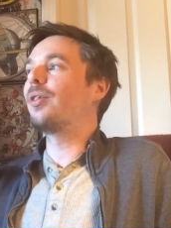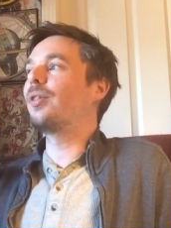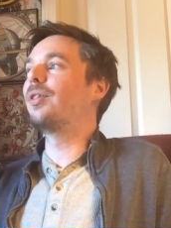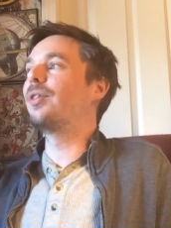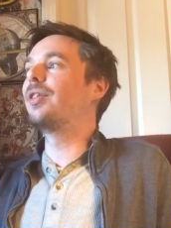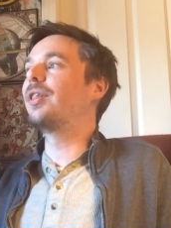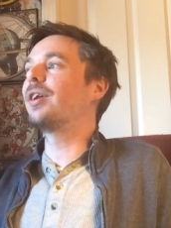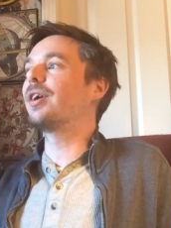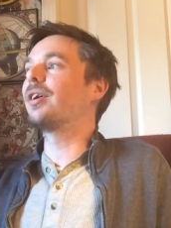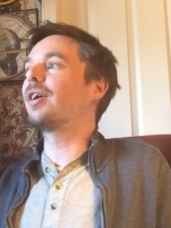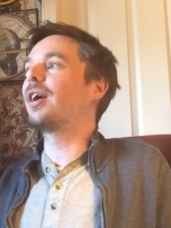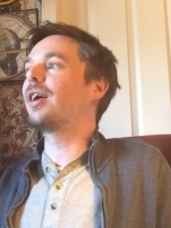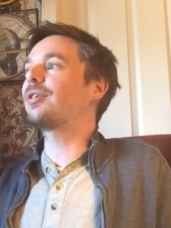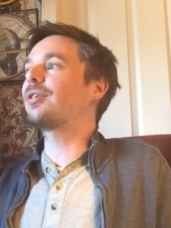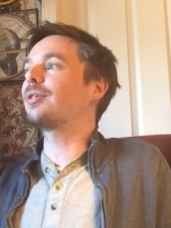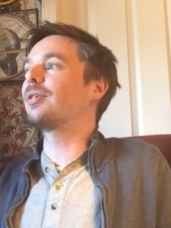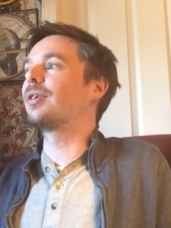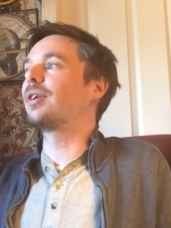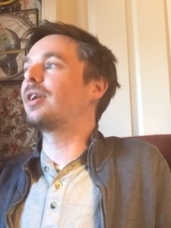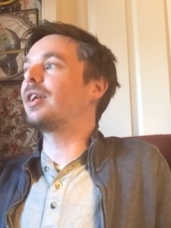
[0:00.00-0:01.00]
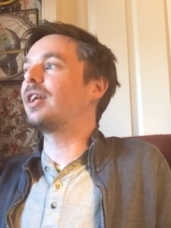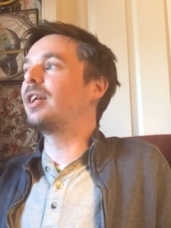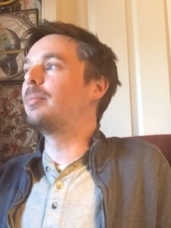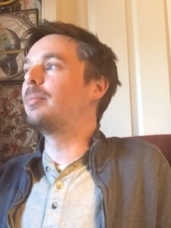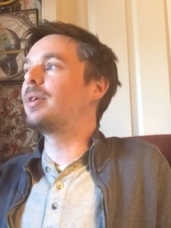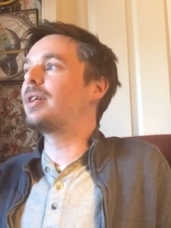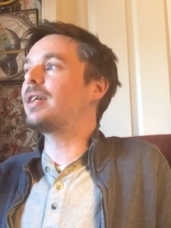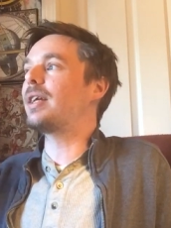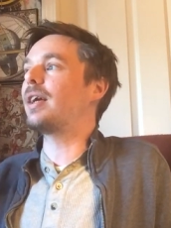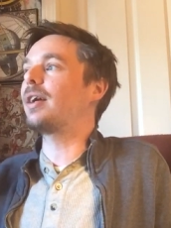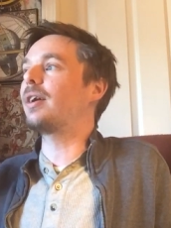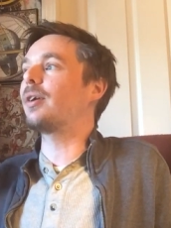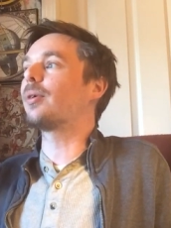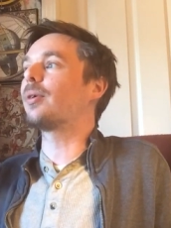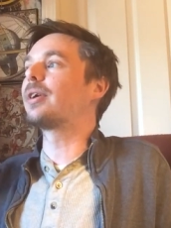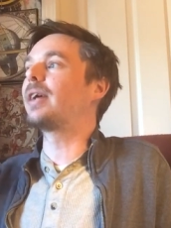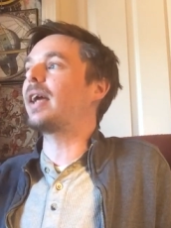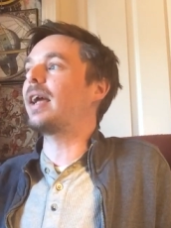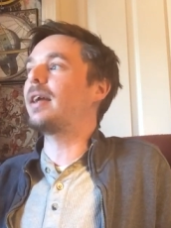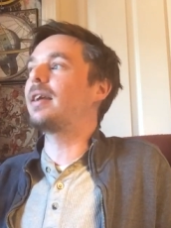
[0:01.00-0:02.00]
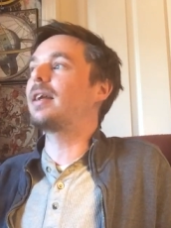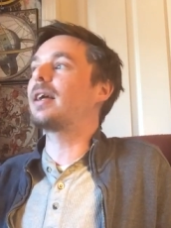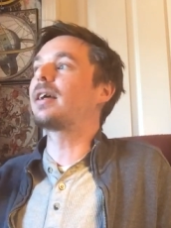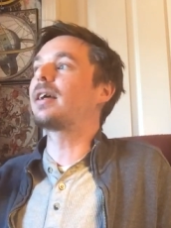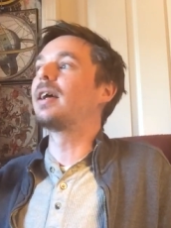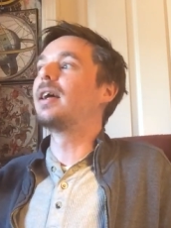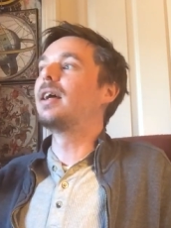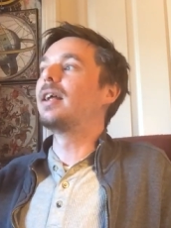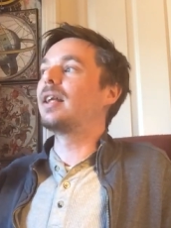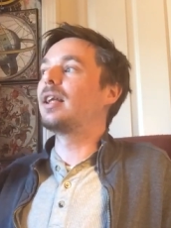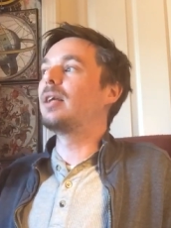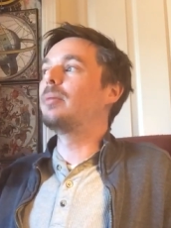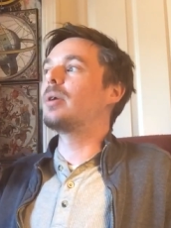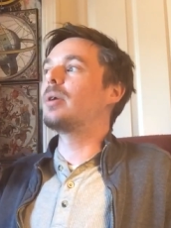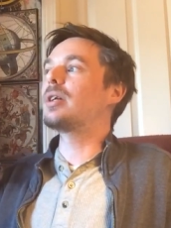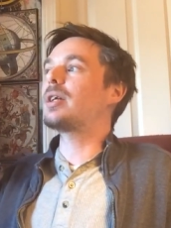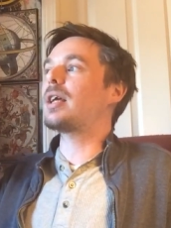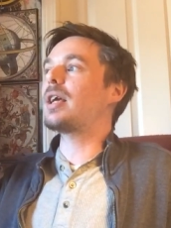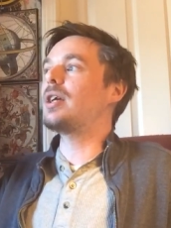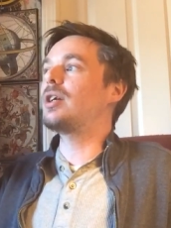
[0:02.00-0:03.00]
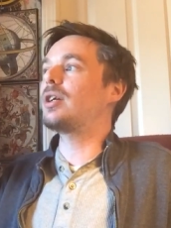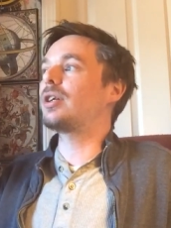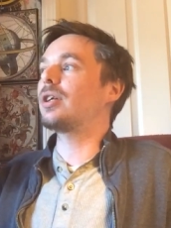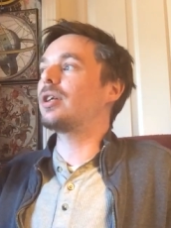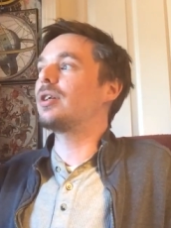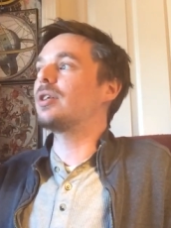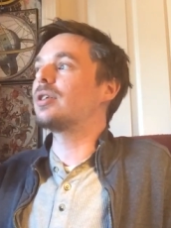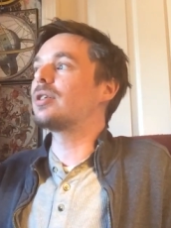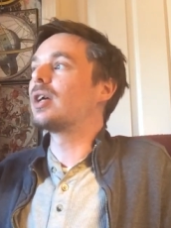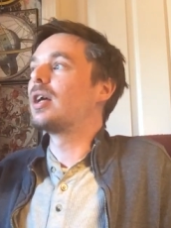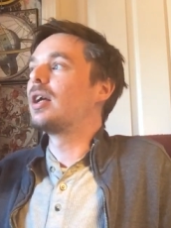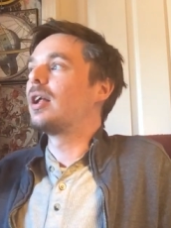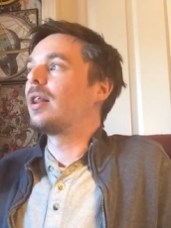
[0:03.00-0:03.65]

there are certain limit organic limitations